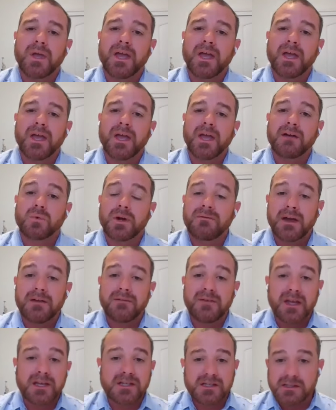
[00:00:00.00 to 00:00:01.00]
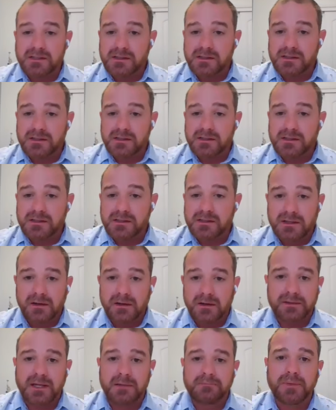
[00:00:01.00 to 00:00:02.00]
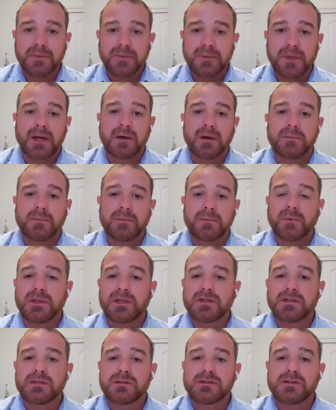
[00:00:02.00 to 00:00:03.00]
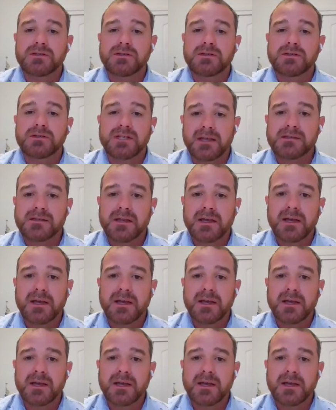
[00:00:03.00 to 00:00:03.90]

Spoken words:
we have 25 agents on the team between the 2 states,